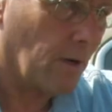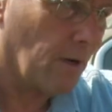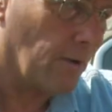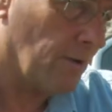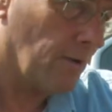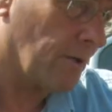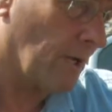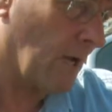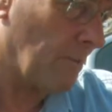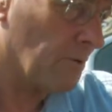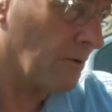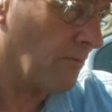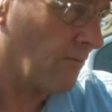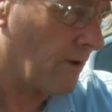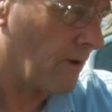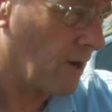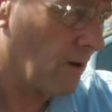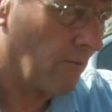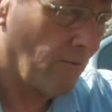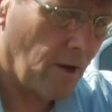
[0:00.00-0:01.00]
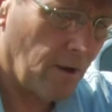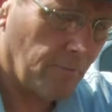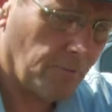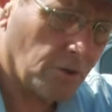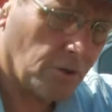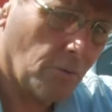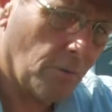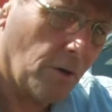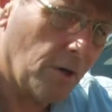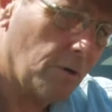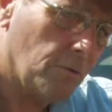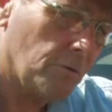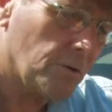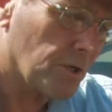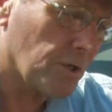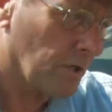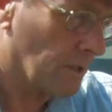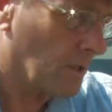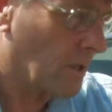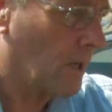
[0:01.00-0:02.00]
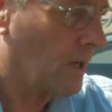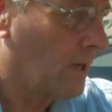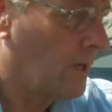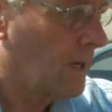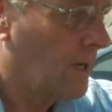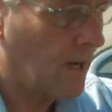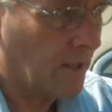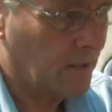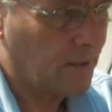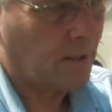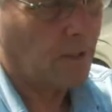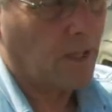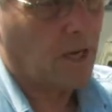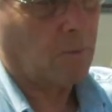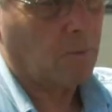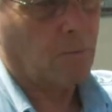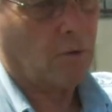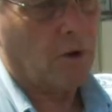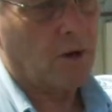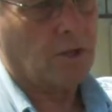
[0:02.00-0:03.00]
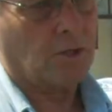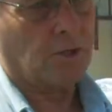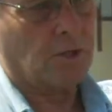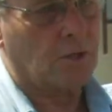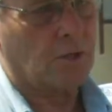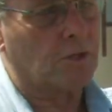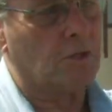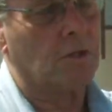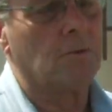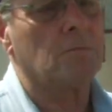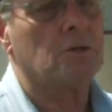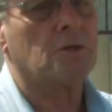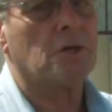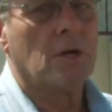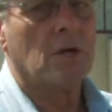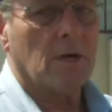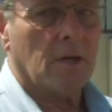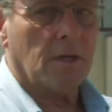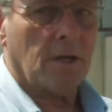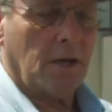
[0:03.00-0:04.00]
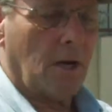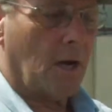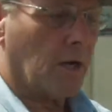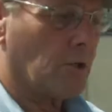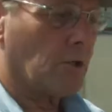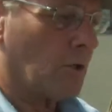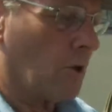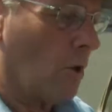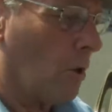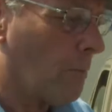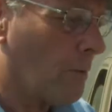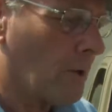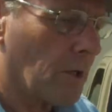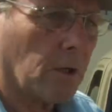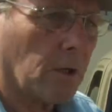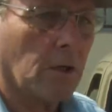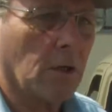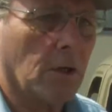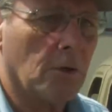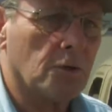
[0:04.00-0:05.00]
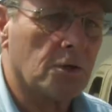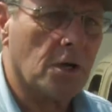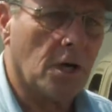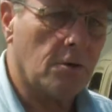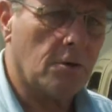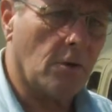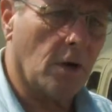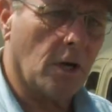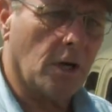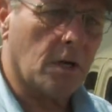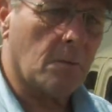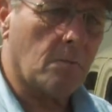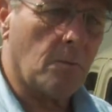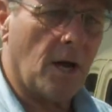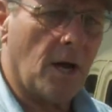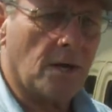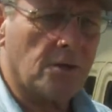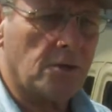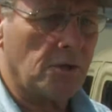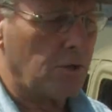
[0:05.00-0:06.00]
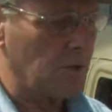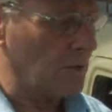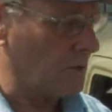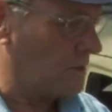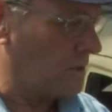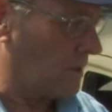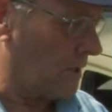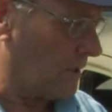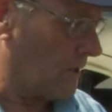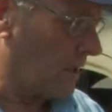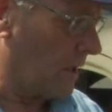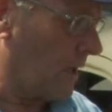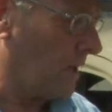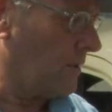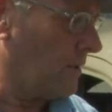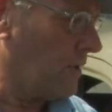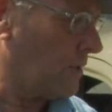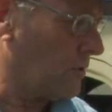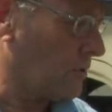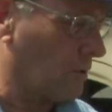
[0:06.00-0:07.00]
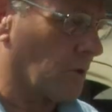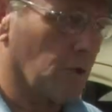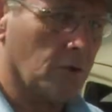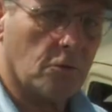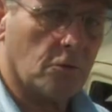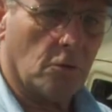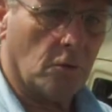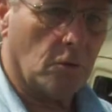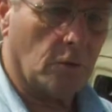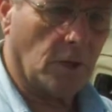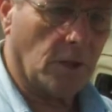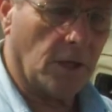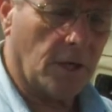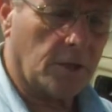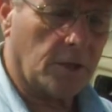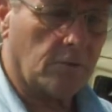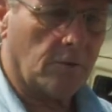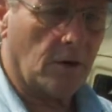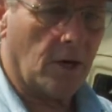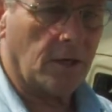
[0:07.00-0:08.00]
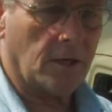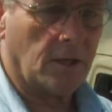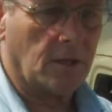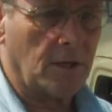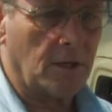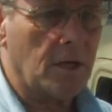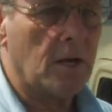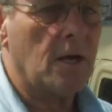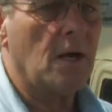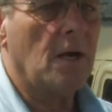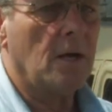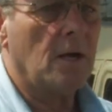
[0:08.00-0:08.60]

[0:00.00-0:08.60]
other types of valve actuators and uh, anti-lock brake systems that actually open and close hydraulic passages. Uh, again, these are controlled electronically